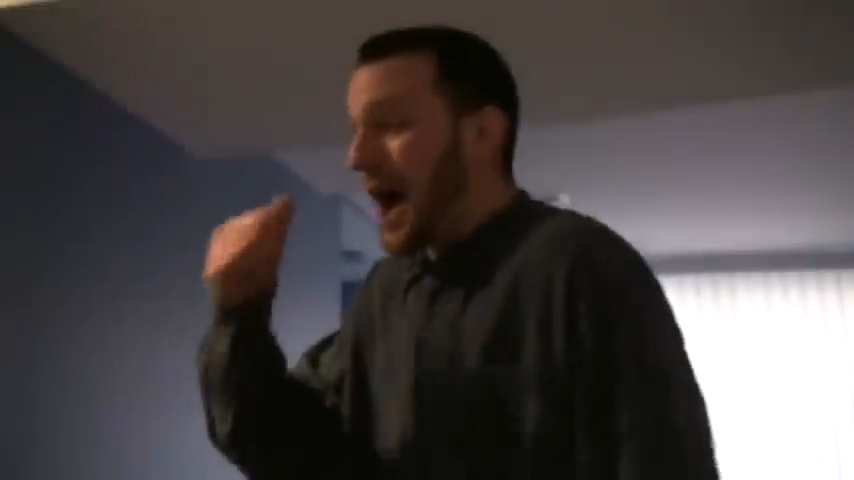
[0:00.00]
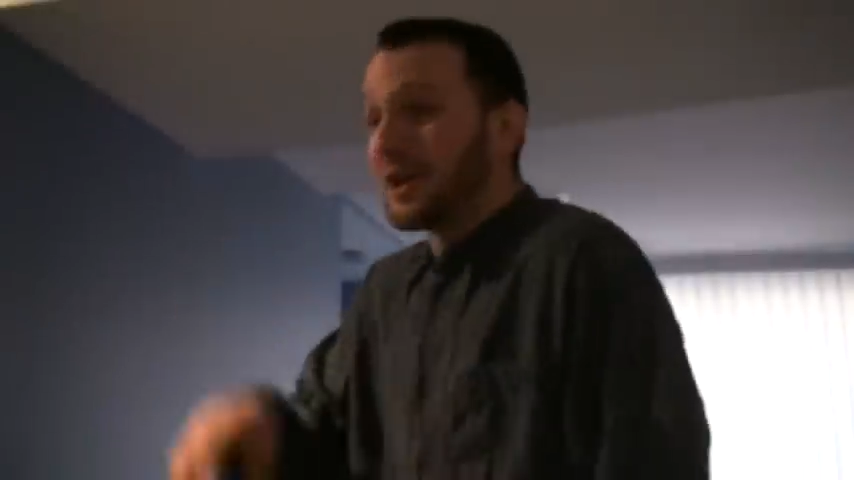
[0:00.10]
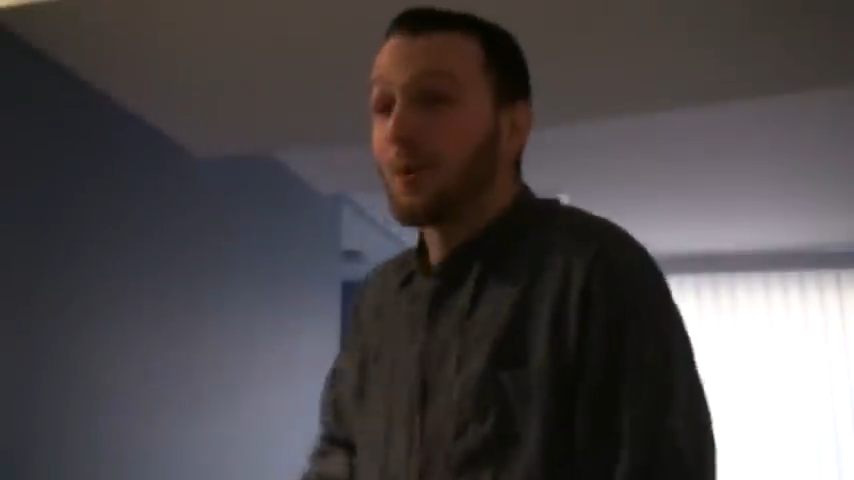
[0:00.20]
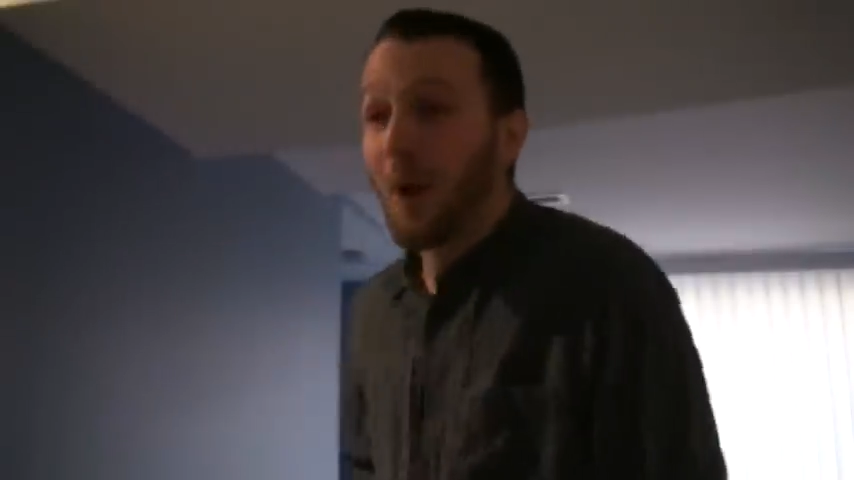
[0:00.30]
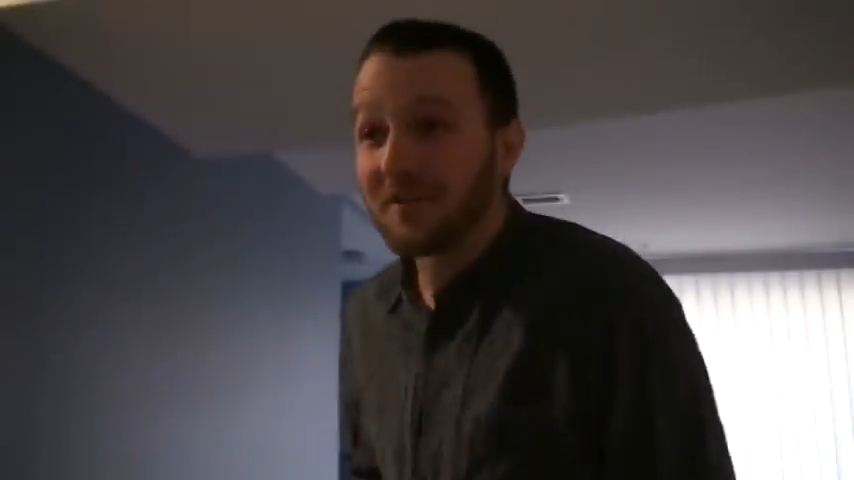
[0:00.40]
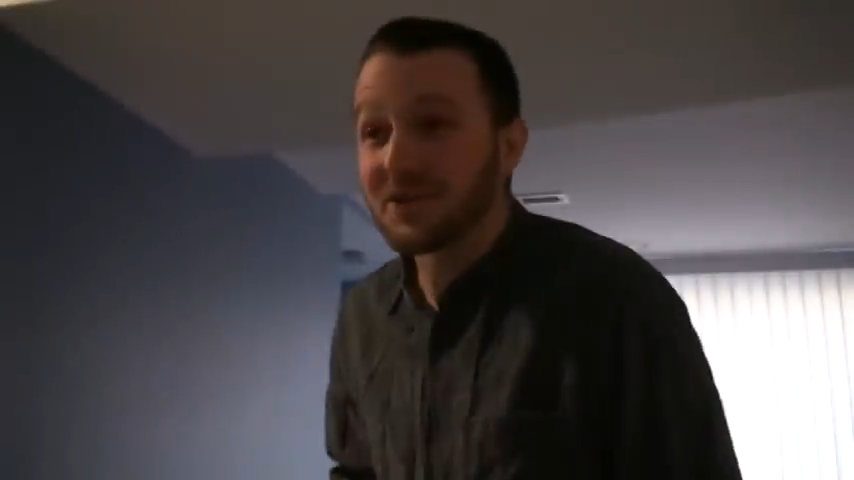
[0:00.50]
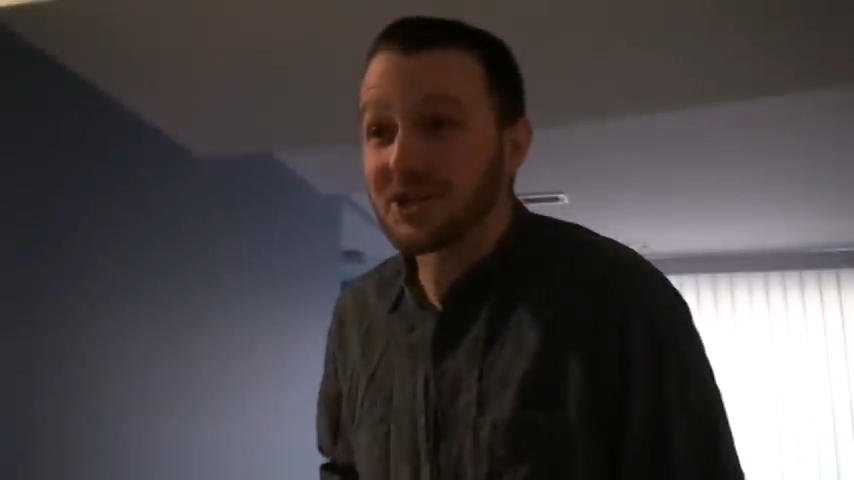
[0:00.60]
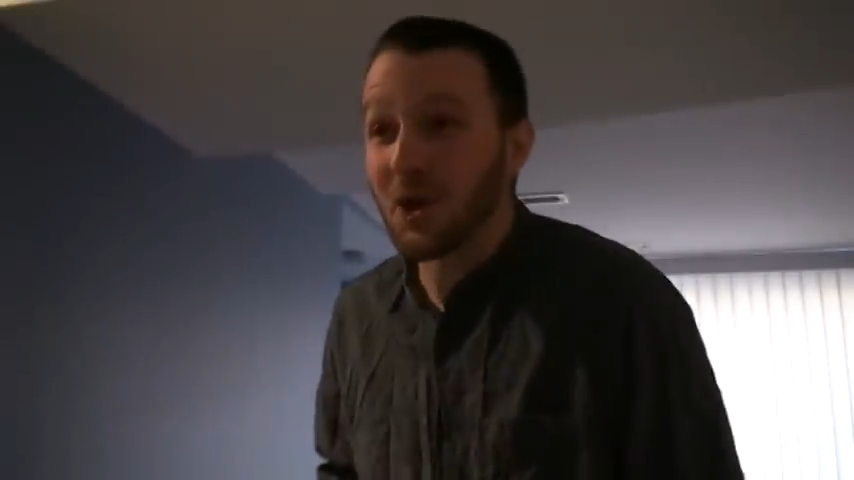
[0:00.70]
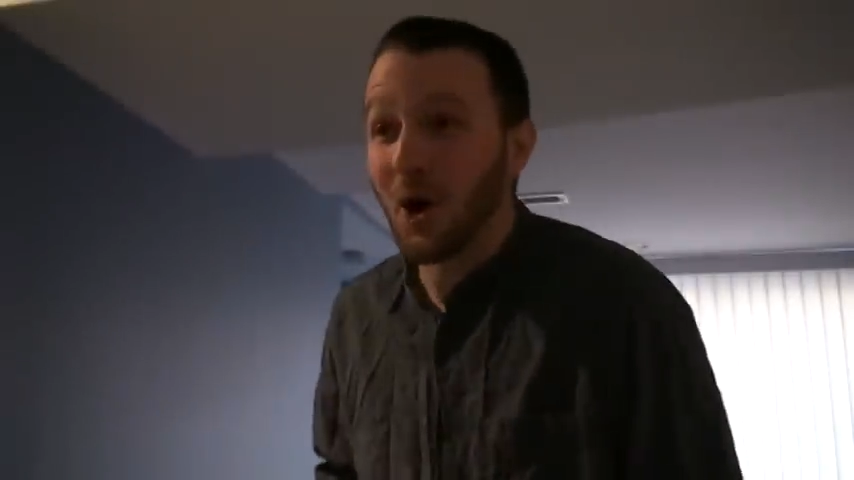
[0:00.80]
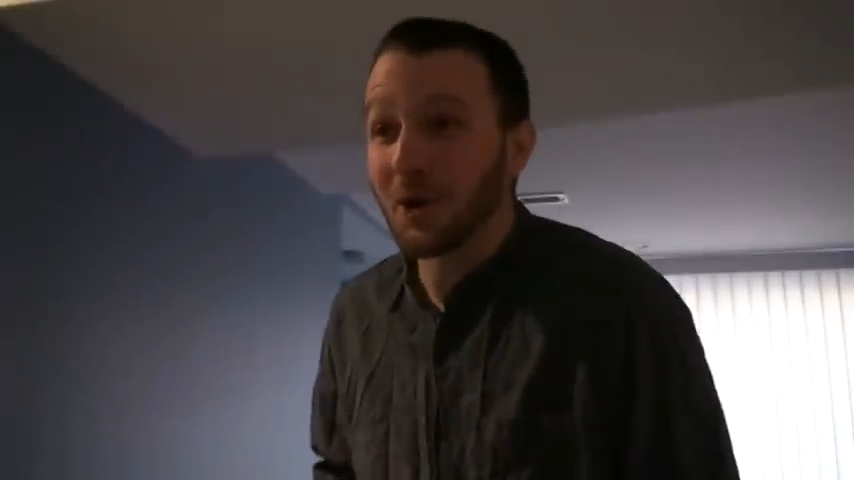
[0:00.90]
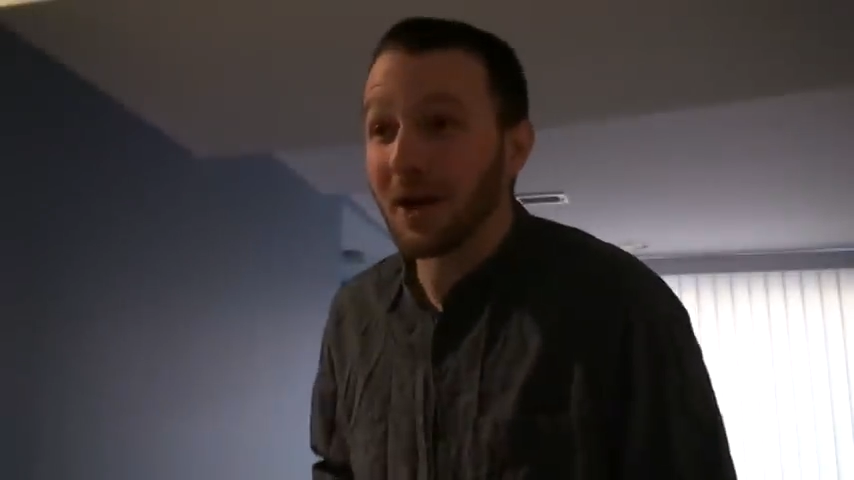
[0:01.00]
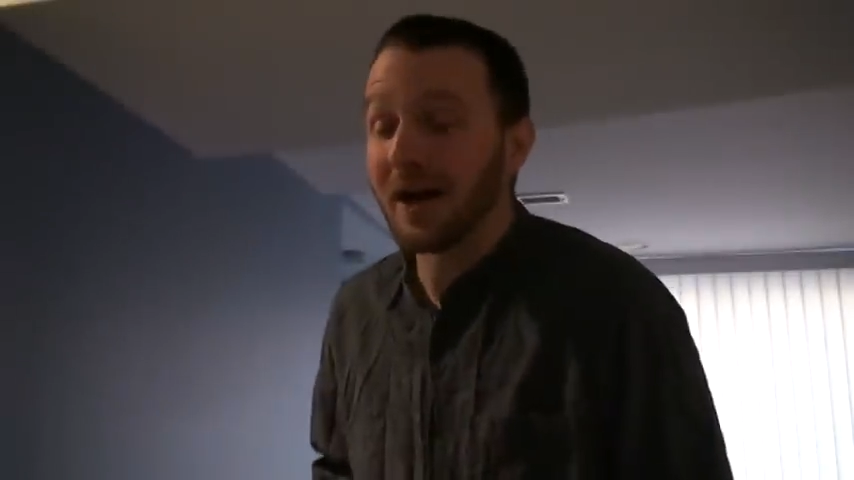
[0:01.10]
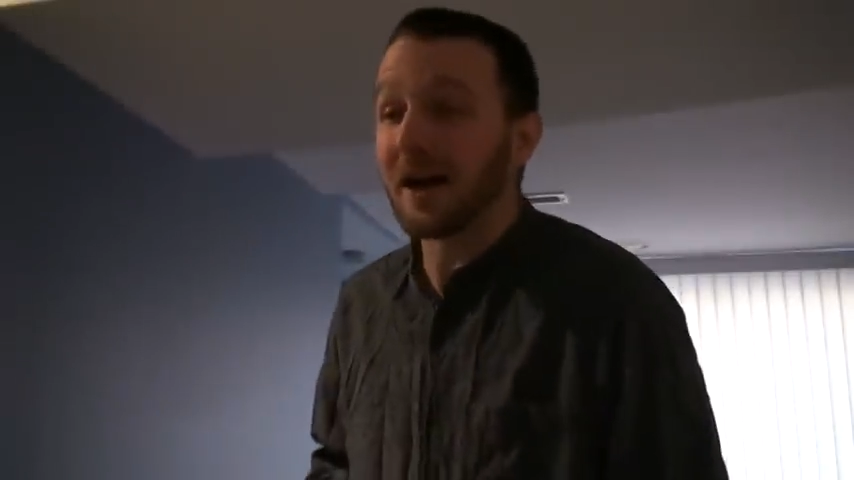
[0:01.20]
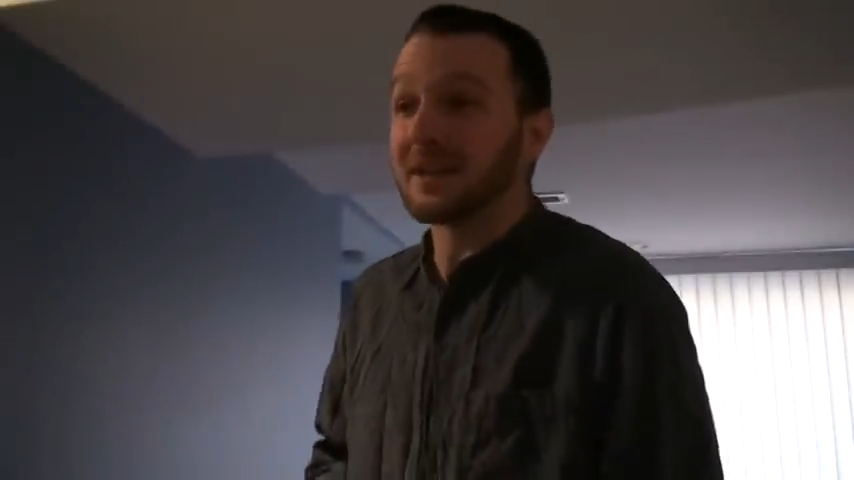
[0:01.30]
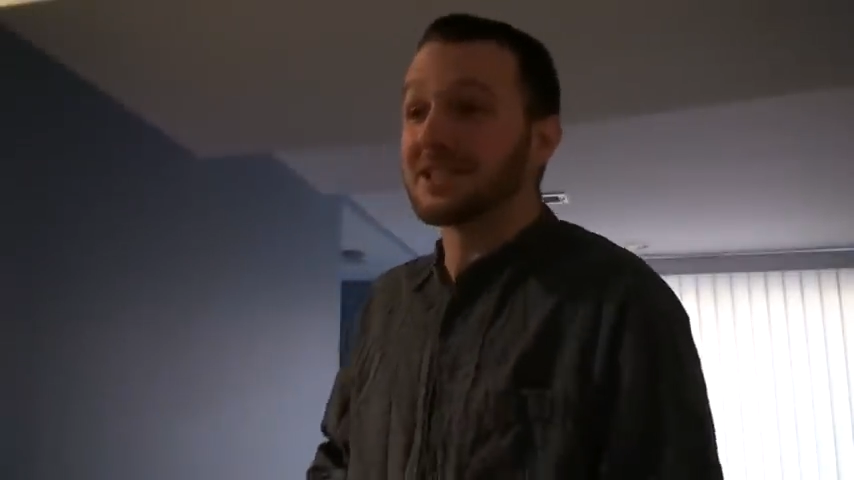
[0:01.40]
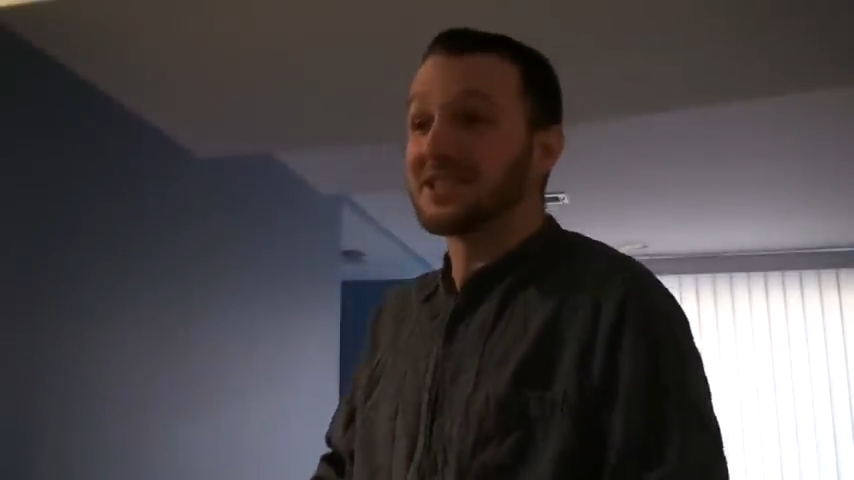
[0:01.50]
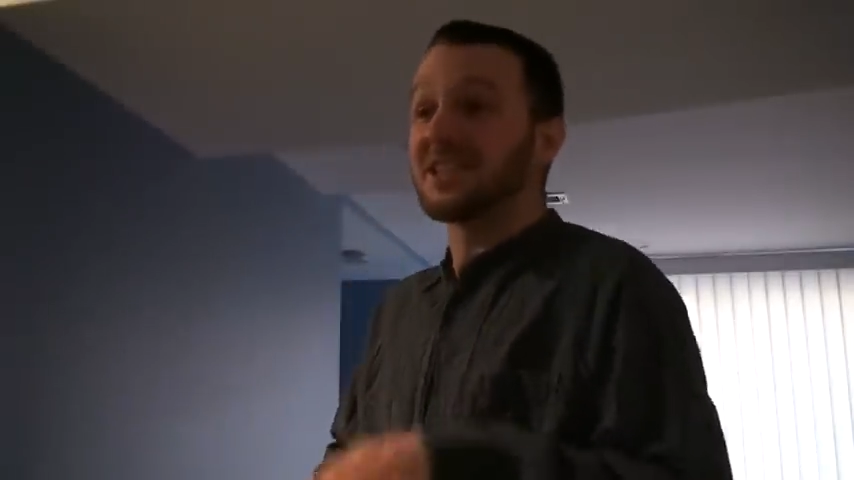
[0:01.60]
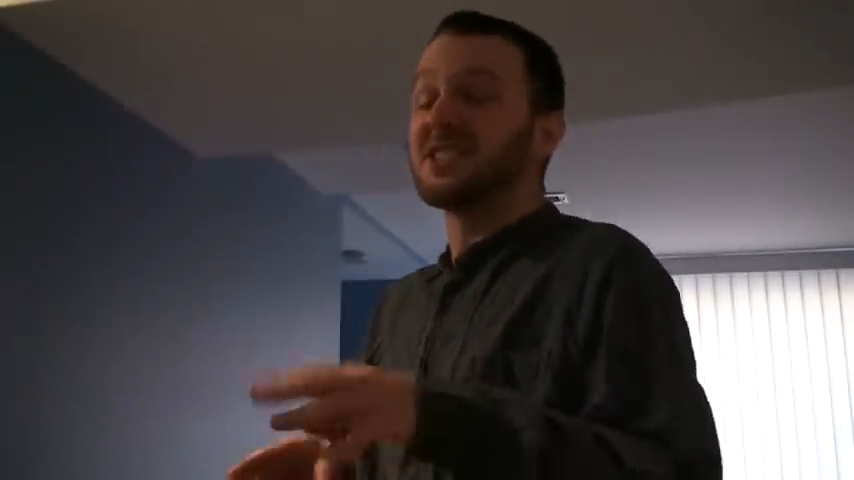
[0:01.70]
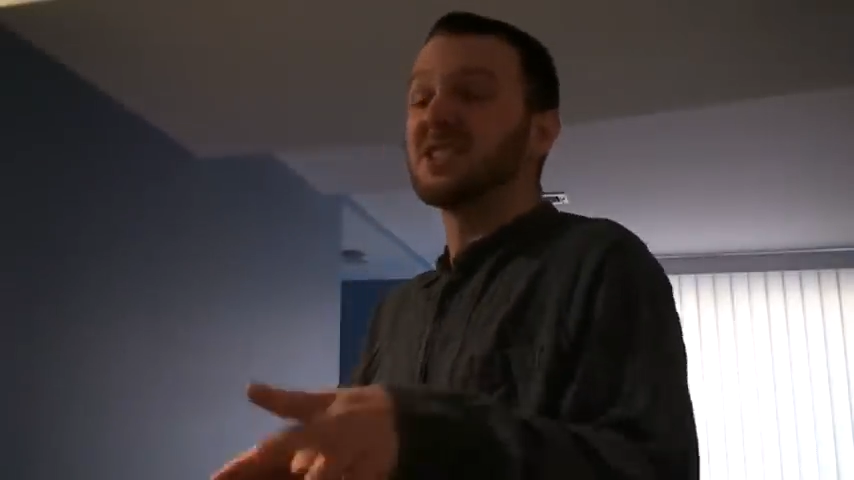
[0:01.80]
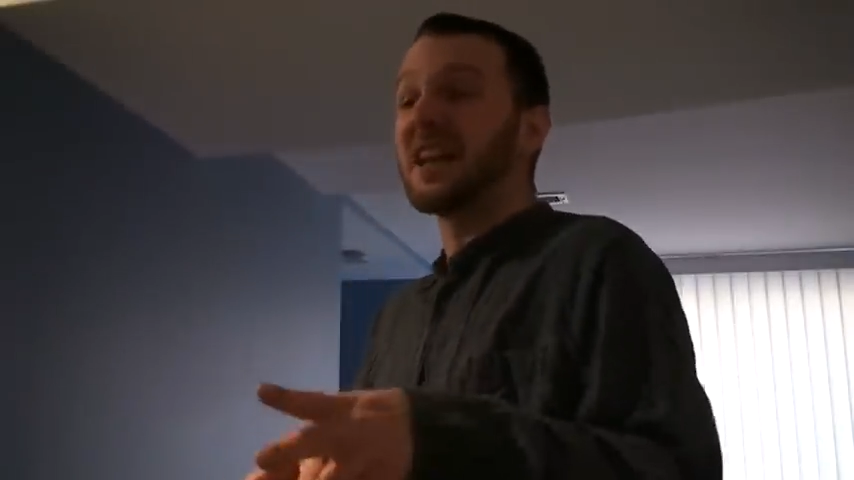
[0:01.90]
Your wife just called. She
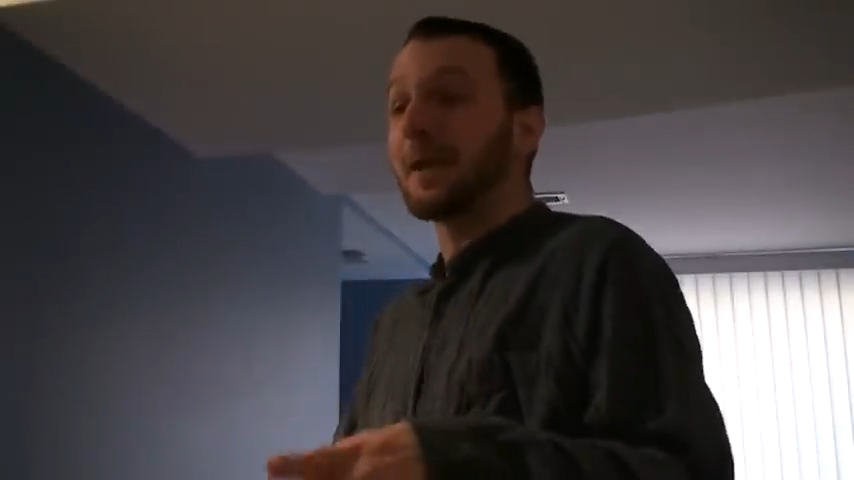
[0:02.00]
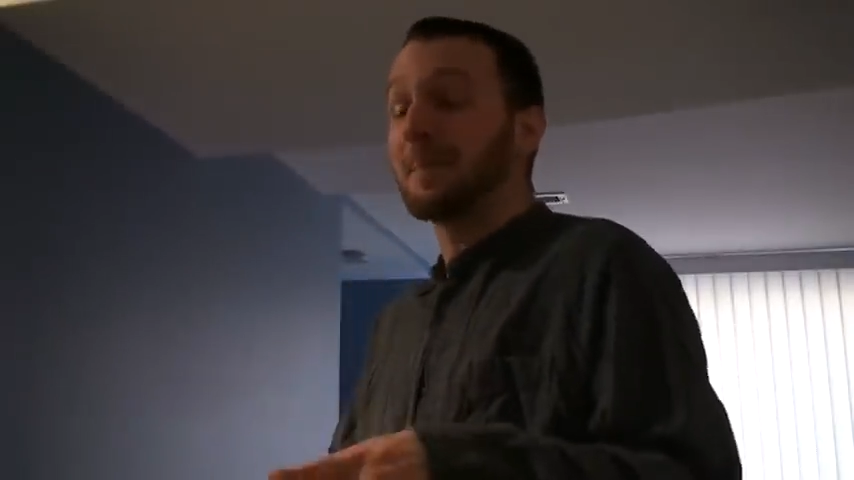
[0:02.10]
said she's got to